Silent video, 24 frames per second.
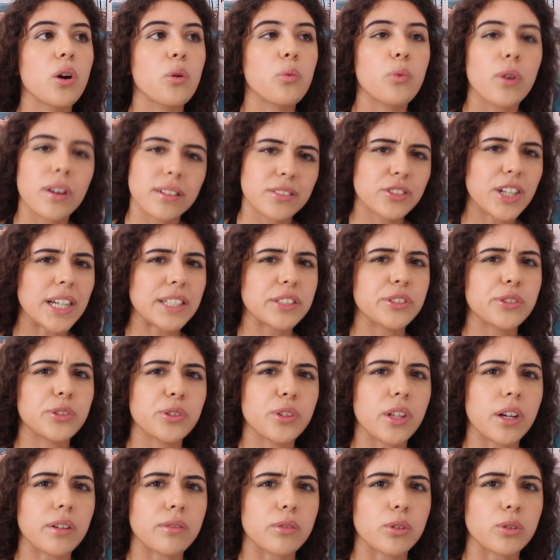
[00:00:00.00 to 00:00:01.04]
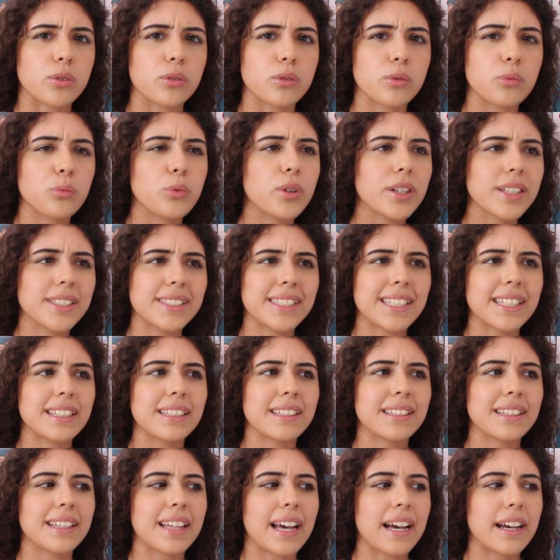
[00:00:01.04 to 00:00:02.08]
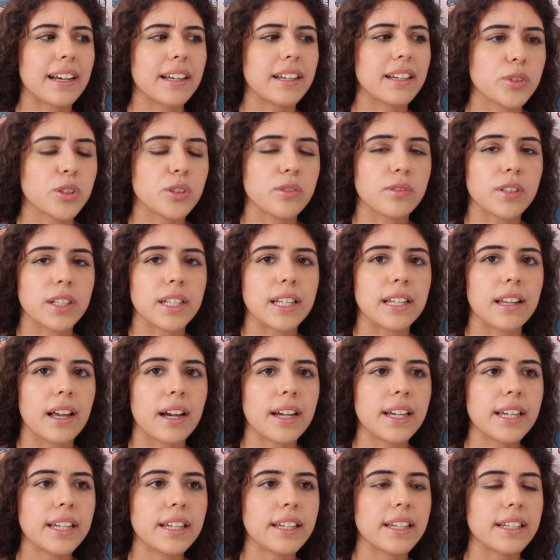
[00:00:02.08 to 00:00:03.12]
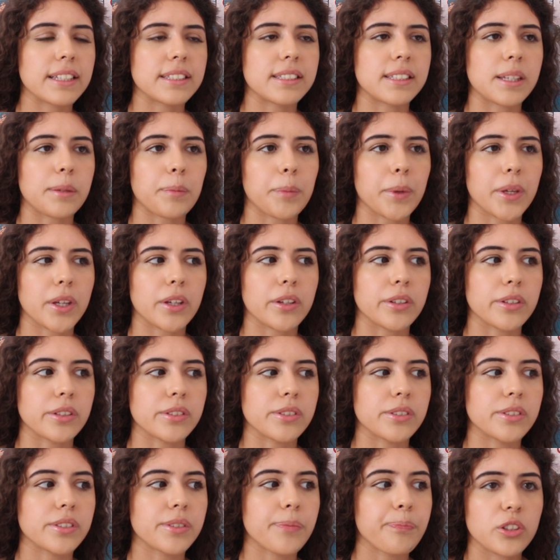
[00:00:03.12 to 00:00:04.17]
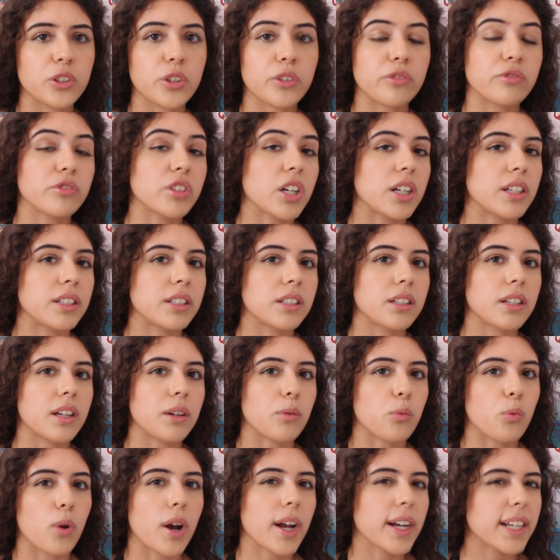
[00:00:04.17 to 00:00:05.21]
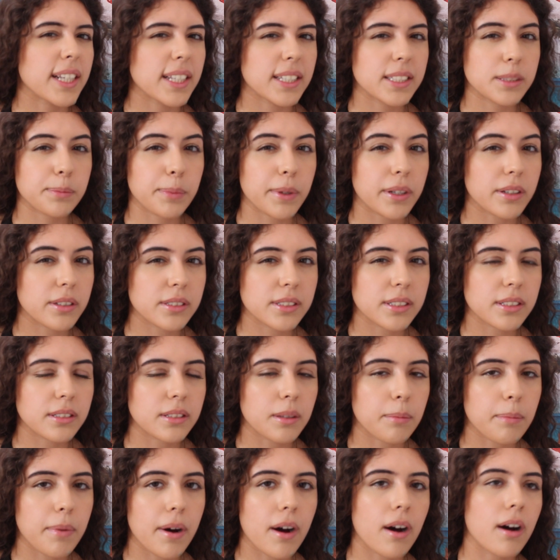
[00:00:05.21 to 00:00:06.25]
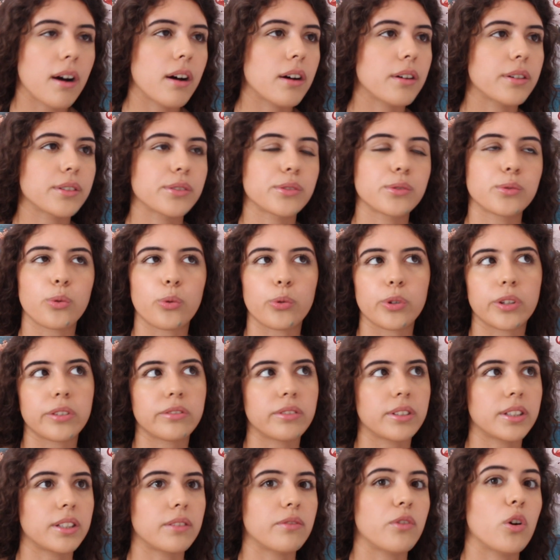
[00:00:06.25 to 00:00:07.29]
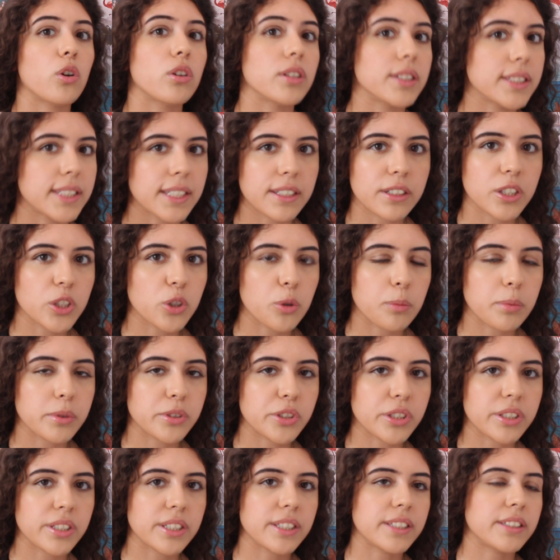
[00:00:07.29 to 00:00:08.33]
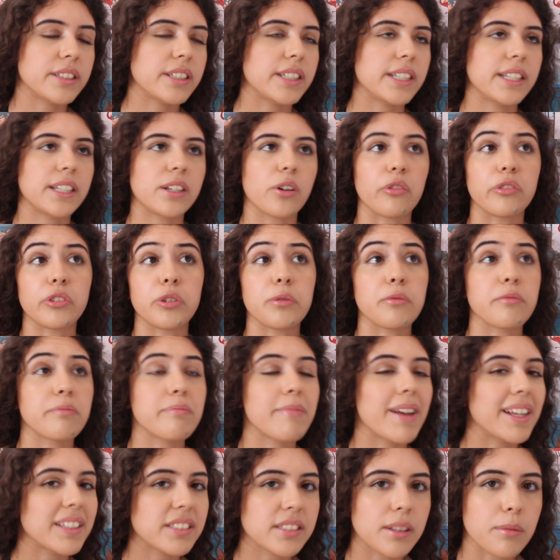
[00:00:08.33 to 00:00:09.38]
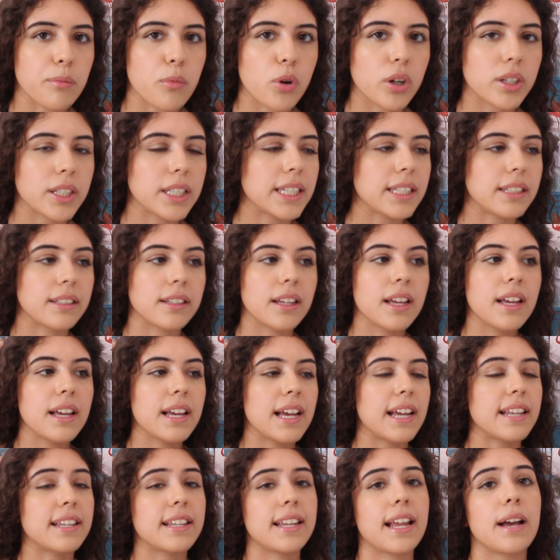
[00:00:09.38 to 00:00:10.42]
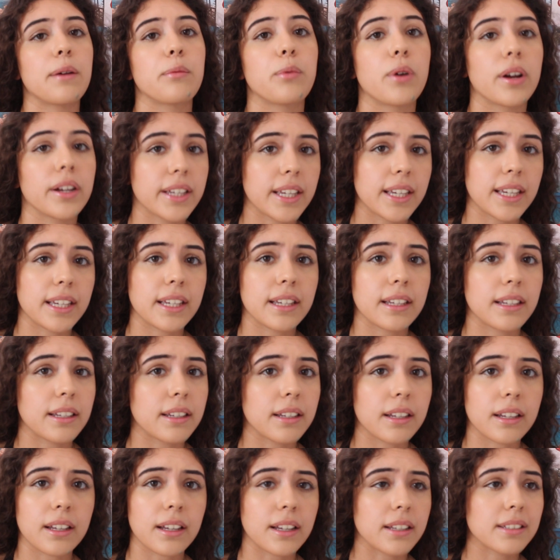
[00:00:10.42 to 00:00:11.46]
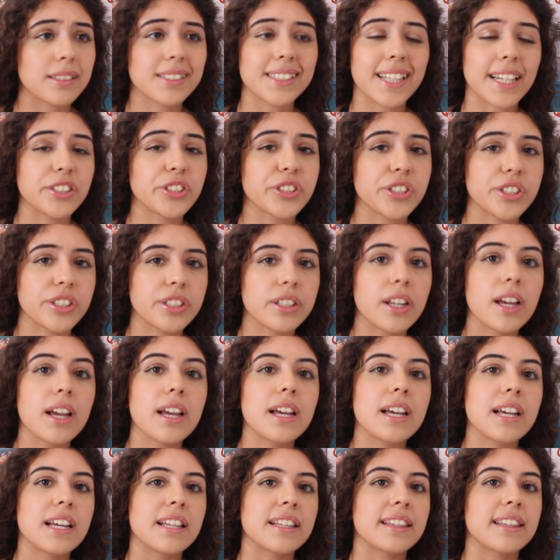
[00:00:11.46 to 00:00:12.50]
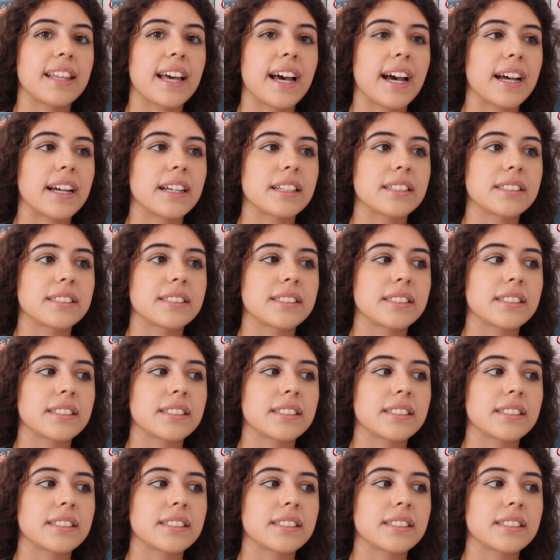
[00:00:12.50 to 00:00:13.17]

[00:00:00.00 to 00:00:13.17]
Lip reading: What attracts you to that role? What is it that you really like? Is it because you've done a work experience in the past, or you've done a volunteering opportunity, or you met someone in a networking session that